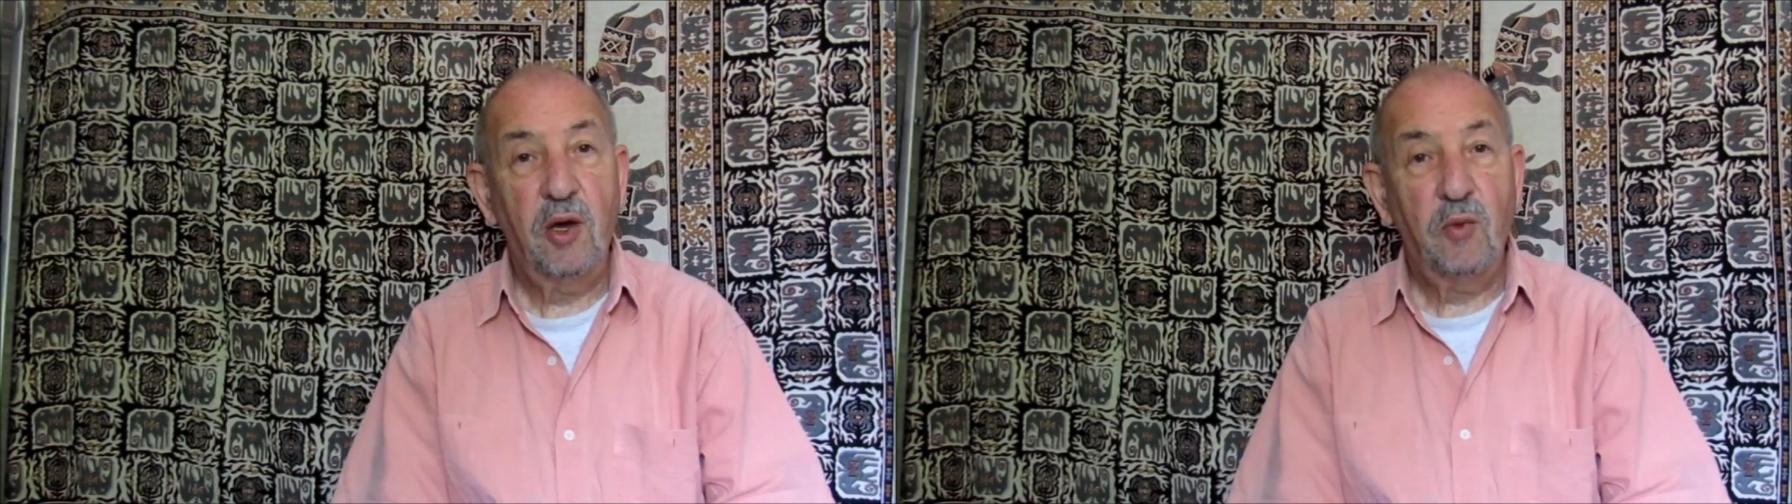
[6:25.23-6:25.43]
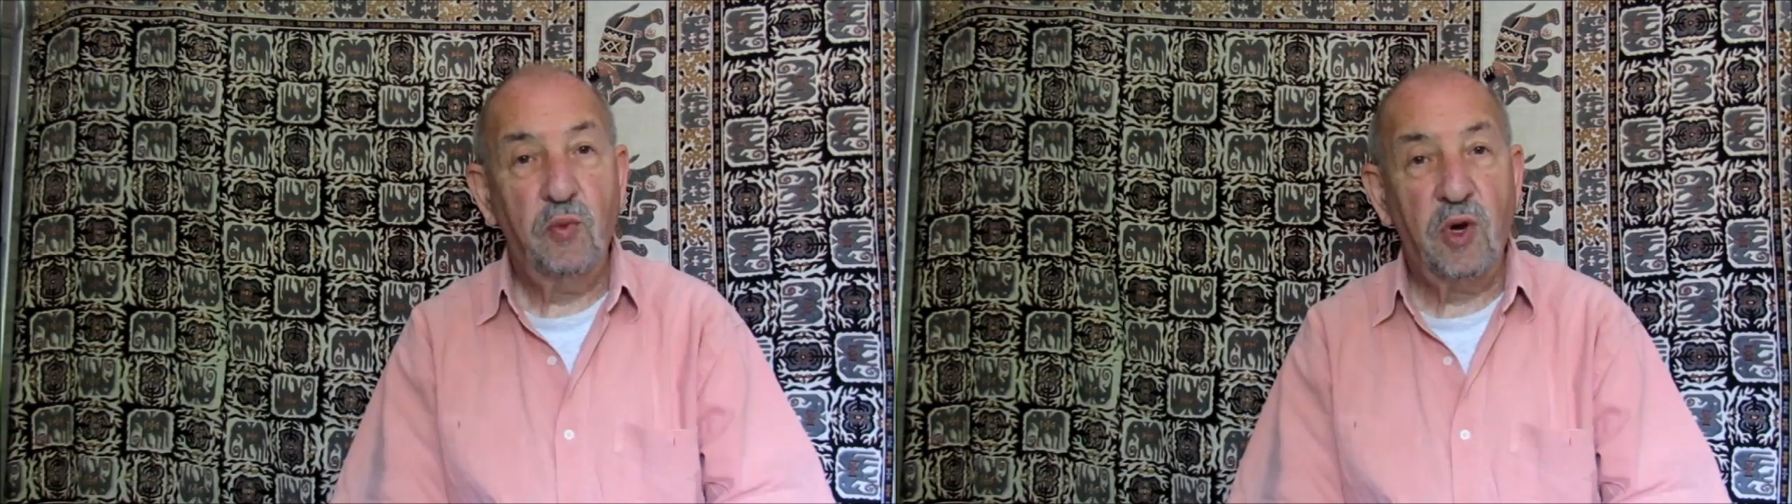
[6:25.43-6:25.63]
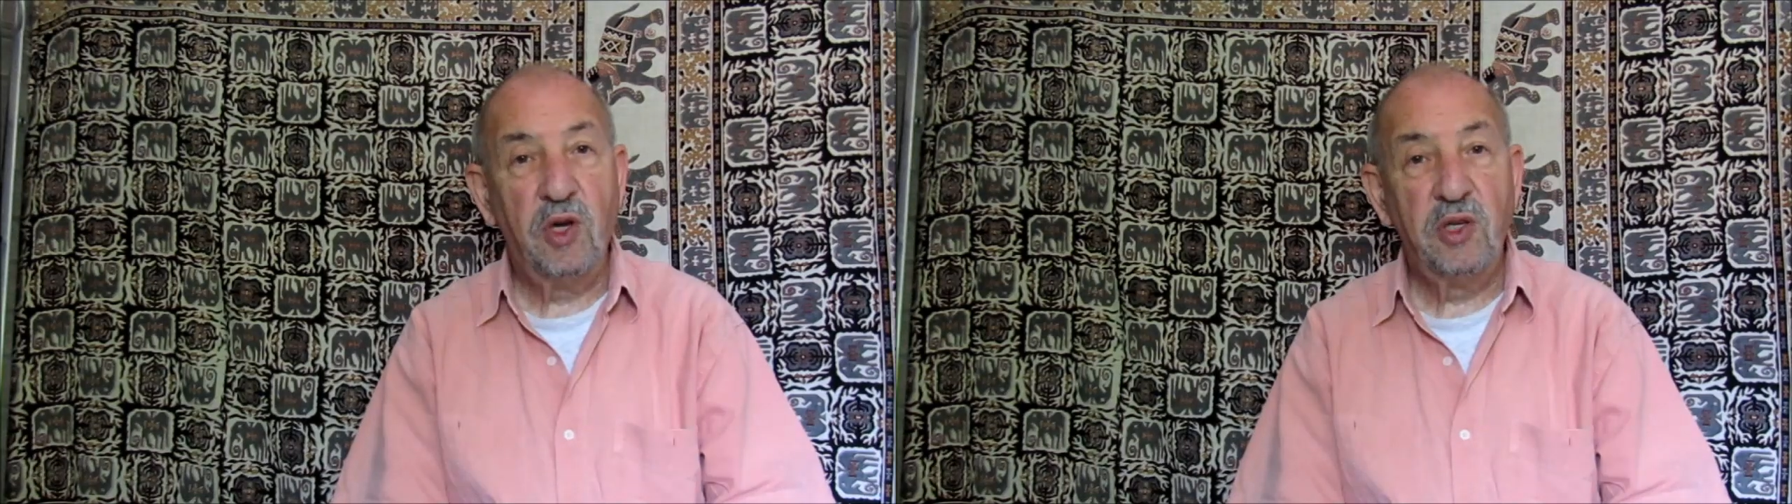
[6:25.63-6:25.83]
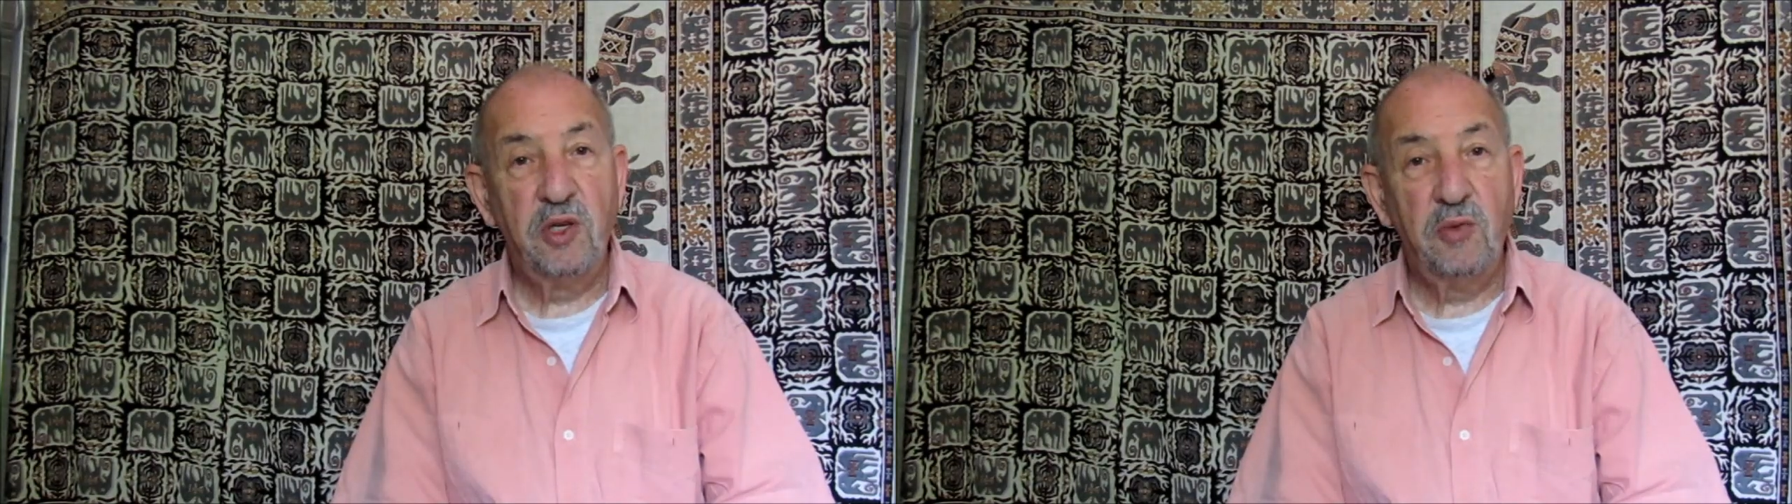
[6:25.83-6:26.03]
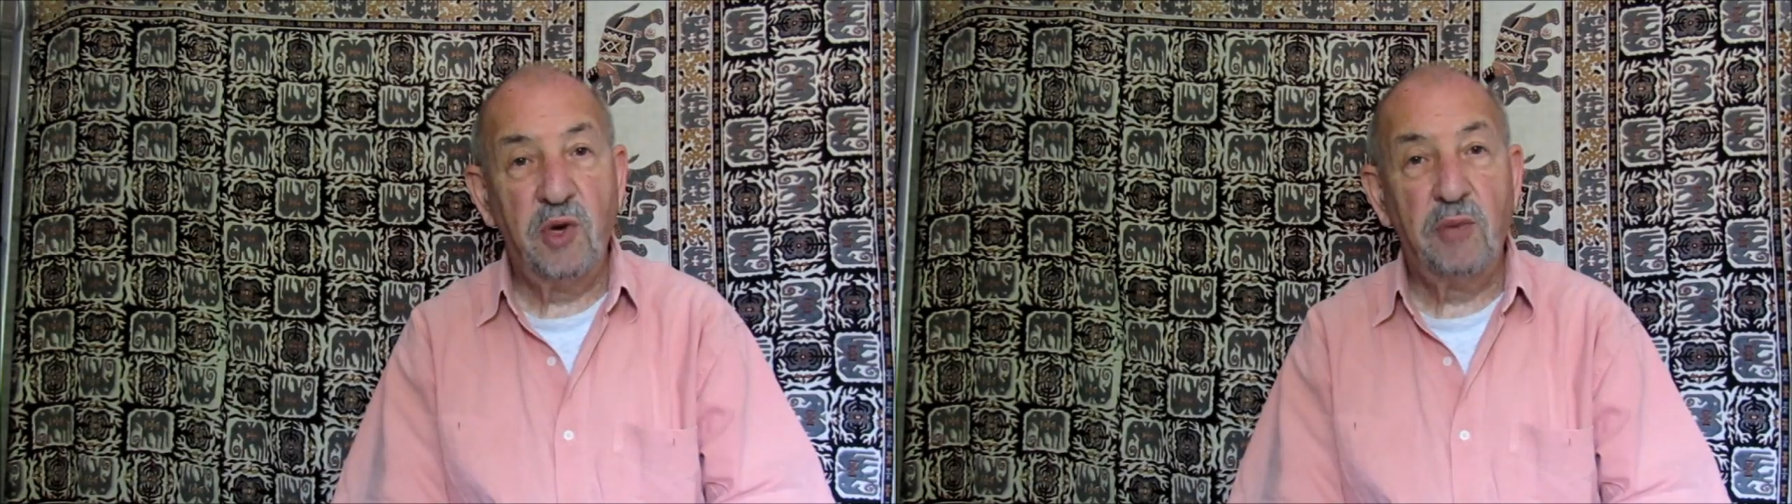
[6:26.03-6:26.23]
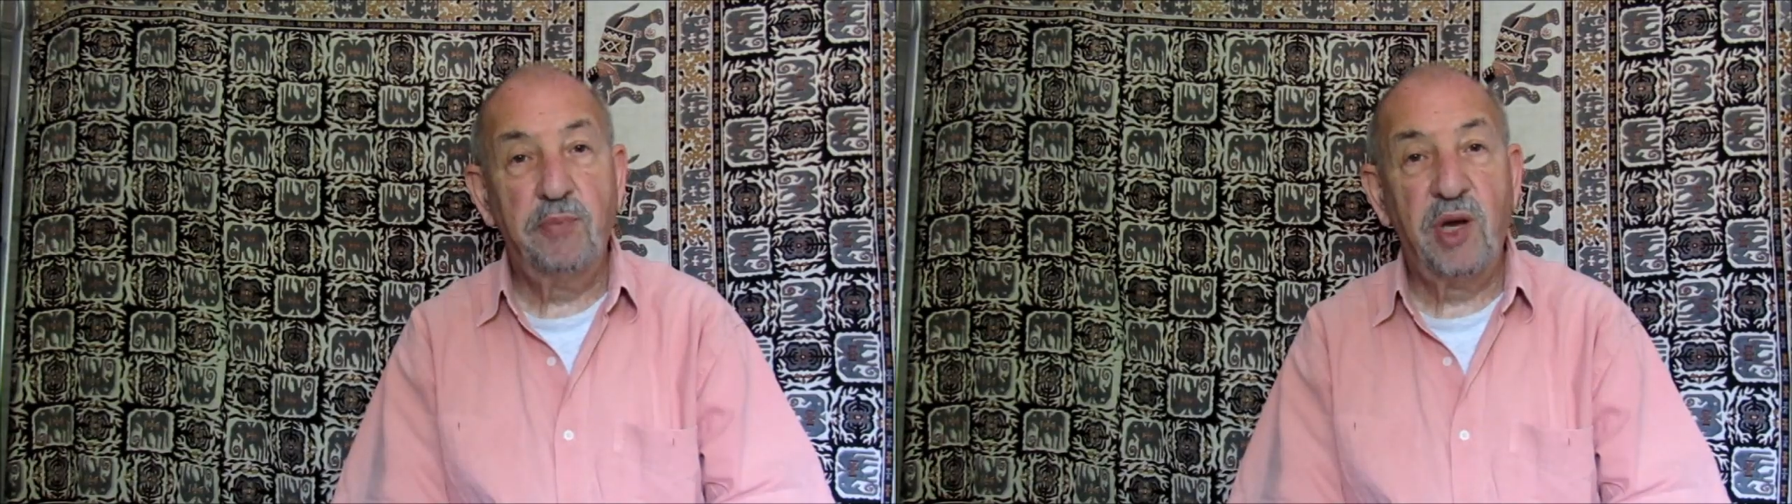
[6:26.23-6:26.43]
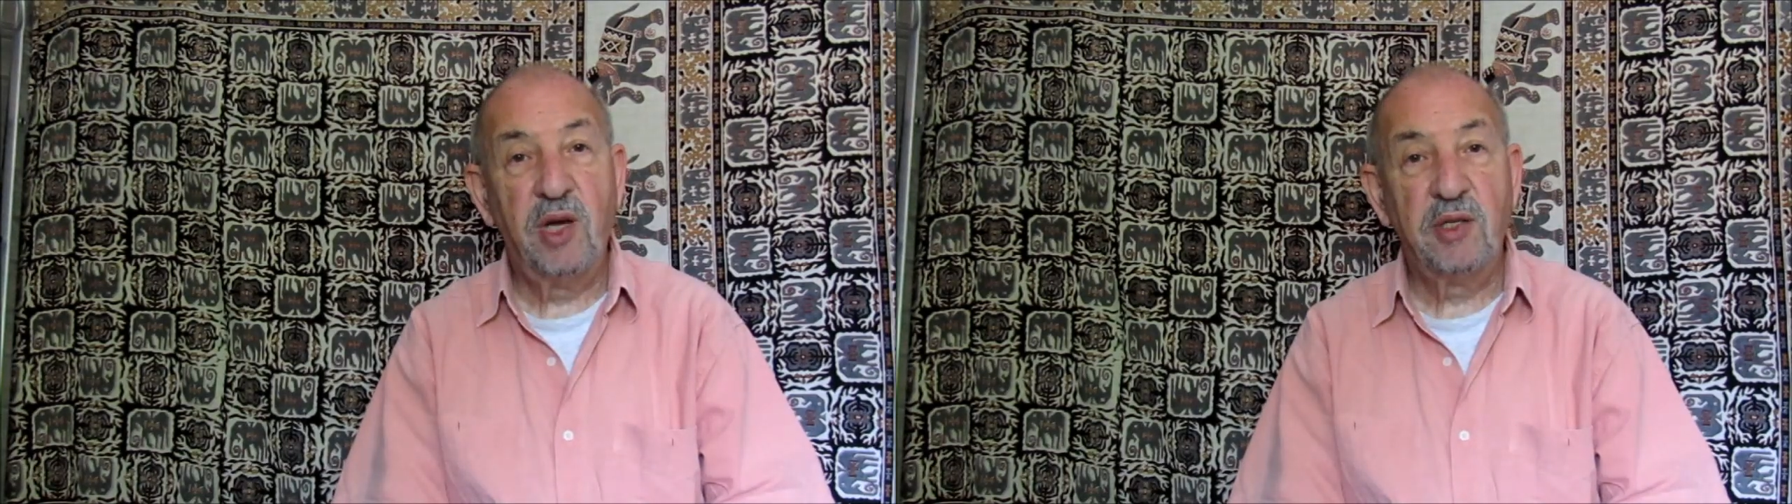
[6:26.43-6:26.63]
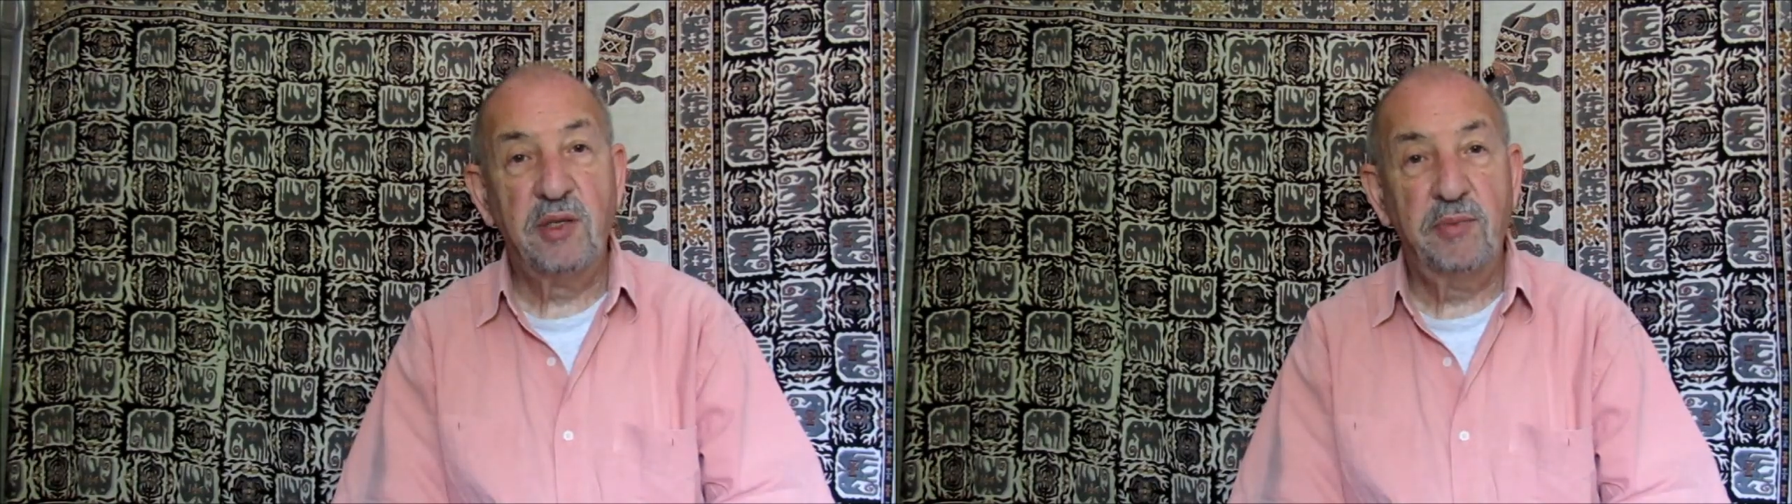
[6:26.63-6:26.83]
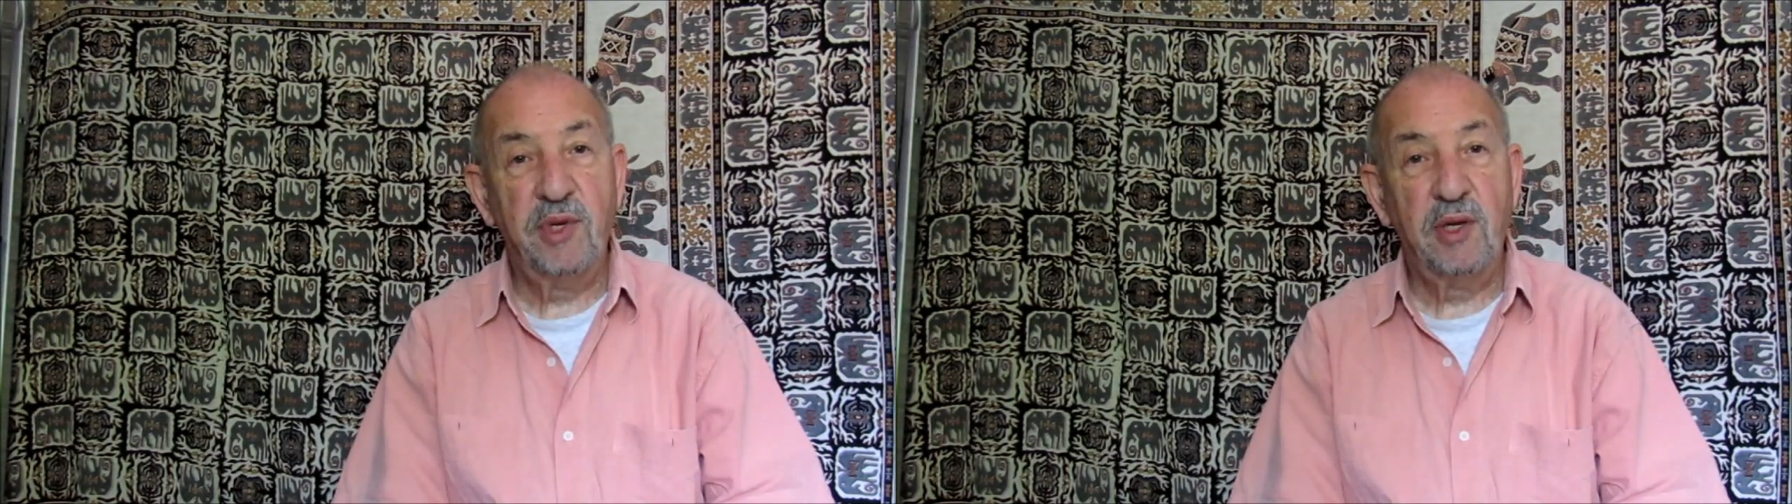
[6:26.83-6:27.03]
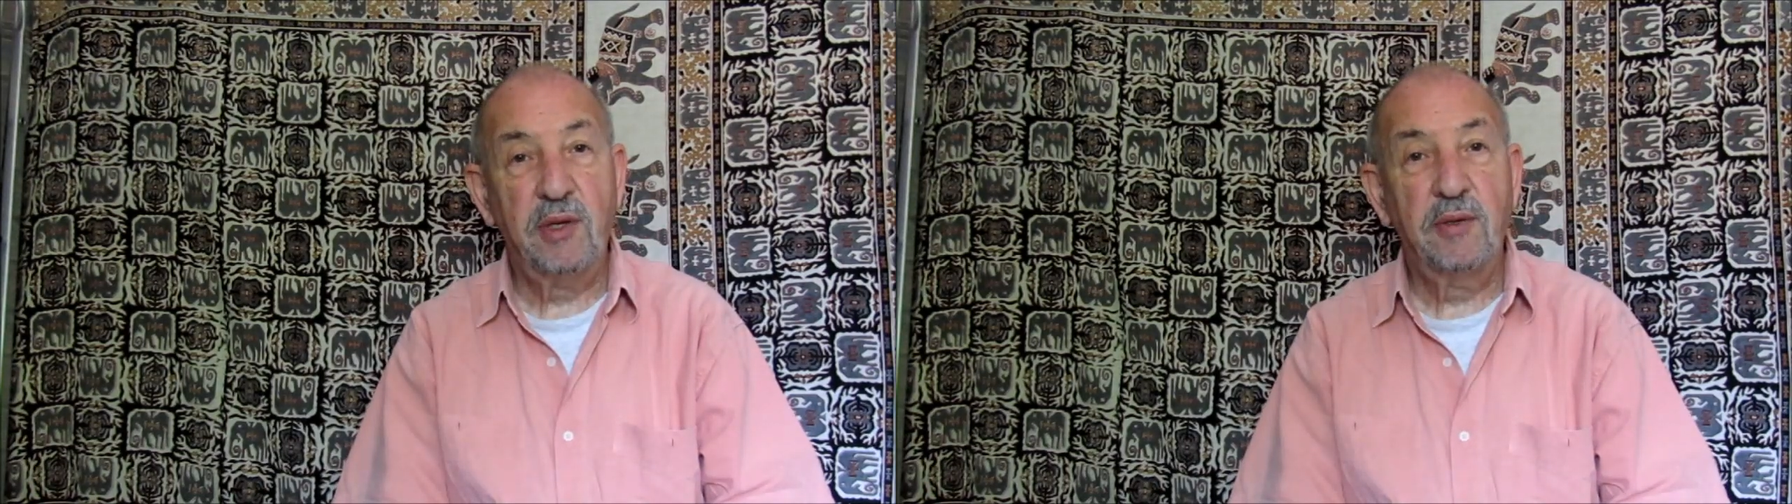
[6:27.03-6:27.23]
what you are possible,